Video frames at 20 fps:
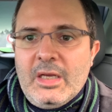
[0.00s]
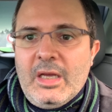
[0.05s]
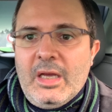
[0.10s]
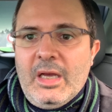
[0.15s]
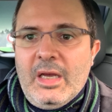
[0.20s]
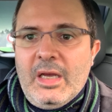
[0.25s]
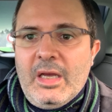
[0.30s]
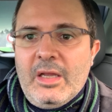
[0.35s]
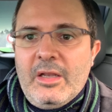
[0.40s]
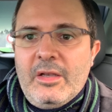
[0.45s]

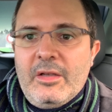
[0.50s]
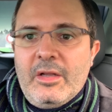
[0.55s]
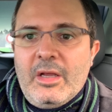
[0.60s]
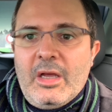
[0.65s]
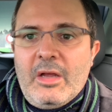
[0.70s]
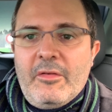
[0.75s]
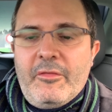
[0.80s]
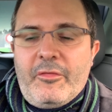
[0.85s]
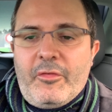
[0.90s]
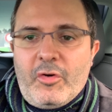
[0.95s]
And
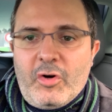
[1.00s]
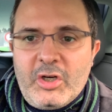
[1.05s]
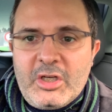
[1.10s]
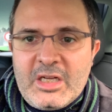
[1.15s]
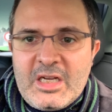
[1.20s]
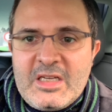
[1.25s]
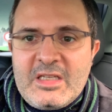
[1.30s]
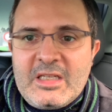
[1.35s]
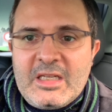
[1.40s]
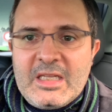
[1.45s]
4
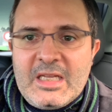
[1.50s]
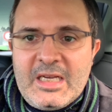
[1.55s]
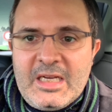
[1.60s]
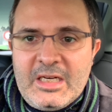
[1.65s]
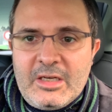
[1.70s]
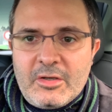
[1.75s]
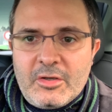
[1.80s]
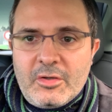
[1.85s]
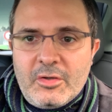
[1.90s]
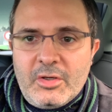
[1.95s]
days
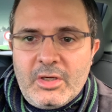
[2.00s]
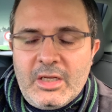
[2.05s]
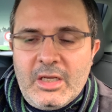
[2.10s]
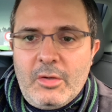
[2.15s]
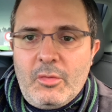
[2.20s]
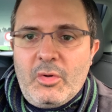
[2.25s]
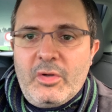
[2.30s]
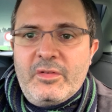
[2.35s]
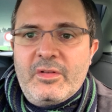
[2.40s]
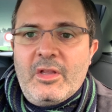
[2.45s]
later, it
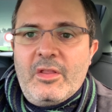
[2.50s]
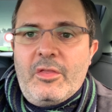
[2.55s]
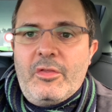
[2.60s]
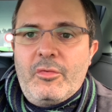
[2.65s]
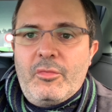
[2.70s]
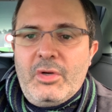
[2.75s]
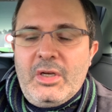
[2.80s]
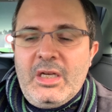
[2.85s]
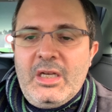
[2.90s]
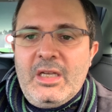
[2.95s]
was at
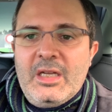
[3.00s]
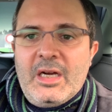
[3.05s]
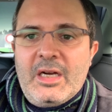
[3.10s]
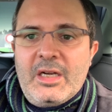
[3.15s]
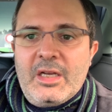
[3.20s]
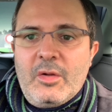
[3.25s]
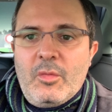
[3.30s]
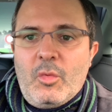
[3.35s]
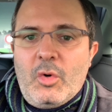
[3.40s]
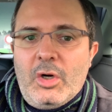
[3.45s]

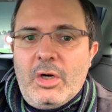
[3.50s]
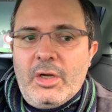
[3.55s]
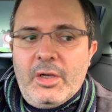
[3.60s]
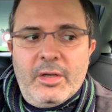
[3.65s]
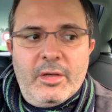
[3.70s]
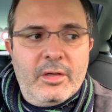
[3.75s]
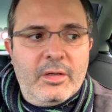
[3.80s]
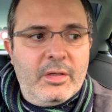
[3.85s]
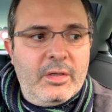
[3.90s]
391.